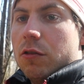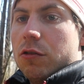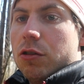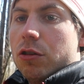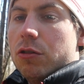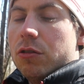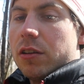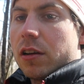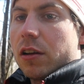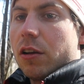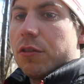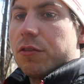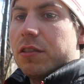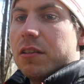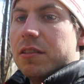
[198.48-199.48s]
to the
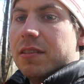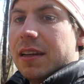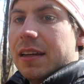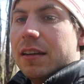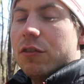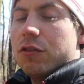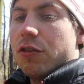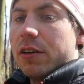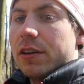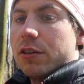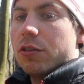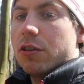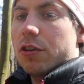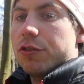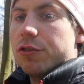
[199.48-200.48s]
closest city so I
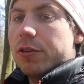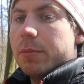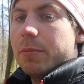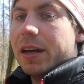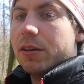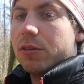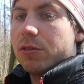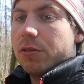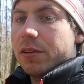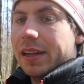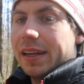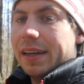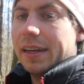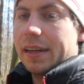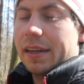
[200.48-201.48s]
could go to a medical
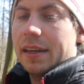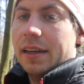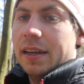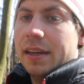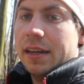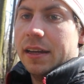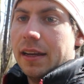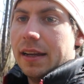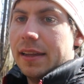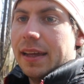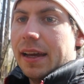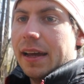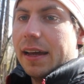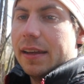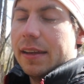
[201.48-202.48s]
clinic.
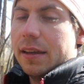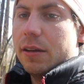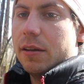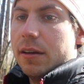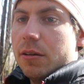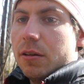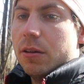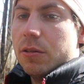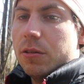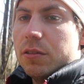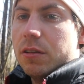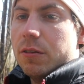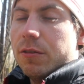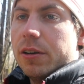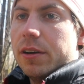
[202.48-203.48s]
They, they it, it
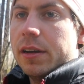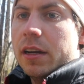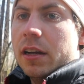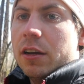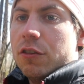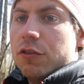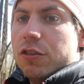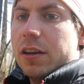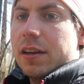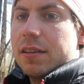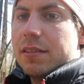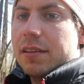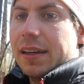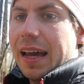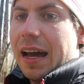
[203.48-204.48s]
was a very
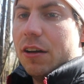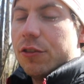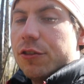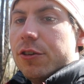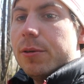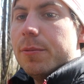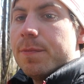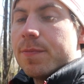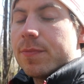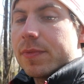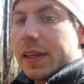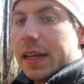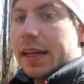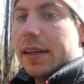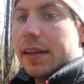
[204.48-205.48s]
chance encounter,
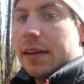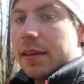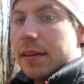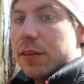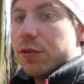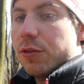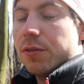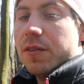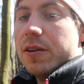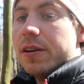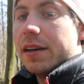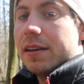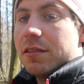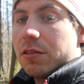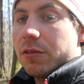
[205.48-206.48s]
and these were very
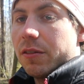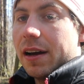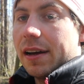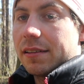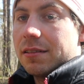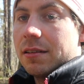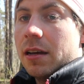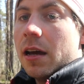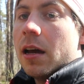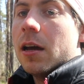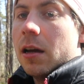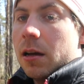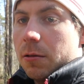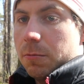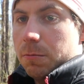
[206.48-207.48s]
nice Slovaks,
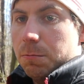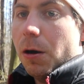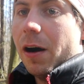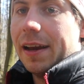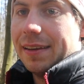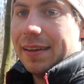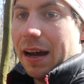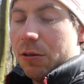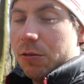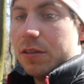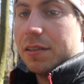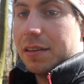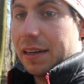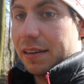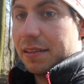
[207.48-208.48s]
but that
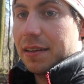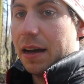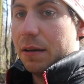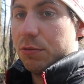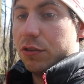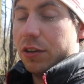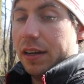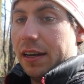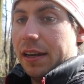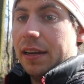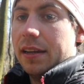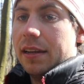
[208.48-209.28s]
was an exception.